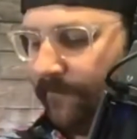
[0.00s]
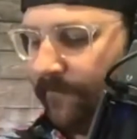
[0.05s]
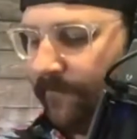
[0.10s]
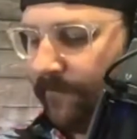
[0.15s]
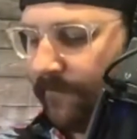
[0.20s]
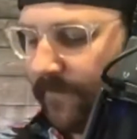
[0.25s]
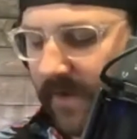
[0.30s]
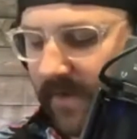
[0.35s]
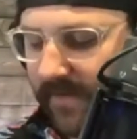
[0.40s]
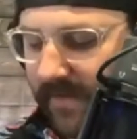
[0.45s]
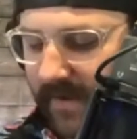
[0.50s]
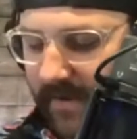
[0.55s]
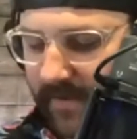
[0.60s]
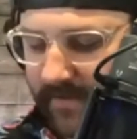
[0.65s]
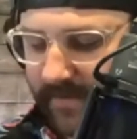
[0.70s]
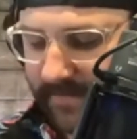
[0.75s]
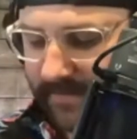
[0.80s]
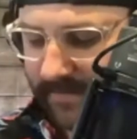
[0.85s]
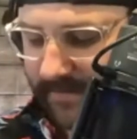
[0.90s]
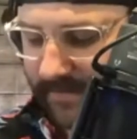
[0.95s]
No, they
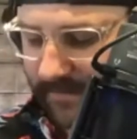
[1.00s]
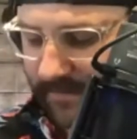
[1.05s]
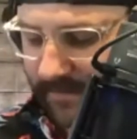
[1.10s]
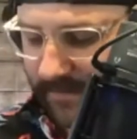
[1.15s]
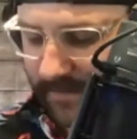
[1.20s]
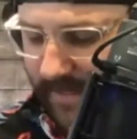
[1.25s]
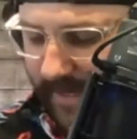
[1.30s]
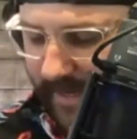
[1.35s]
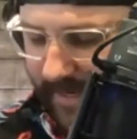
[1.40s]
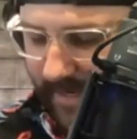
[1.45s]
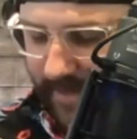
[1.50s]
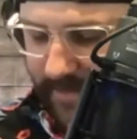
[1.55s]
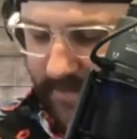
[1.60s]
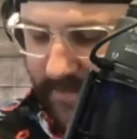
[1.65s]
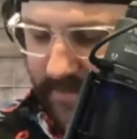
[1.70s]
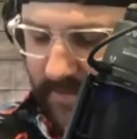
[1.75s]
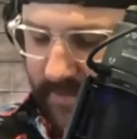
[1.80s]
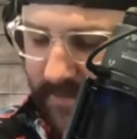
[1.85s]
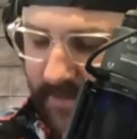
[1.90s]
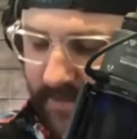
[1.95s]
always,
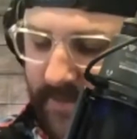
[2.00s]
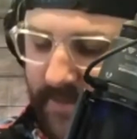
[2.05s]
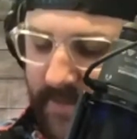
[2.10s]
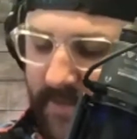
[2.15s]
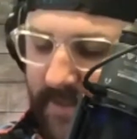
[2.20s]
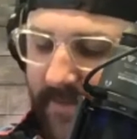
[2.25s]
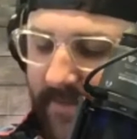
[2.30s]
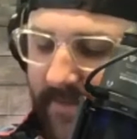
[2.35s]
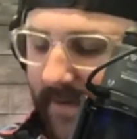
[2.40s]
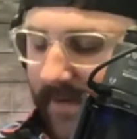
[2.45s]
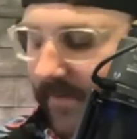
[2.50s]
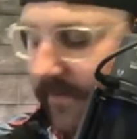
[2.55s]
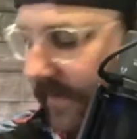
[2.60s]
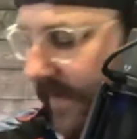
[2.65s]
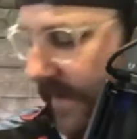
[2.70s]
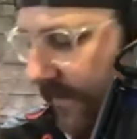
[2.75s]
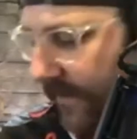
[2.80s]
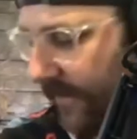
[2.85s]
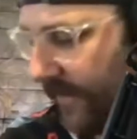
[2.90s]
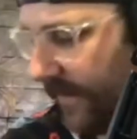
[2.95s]
like right
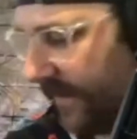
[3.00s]
away when I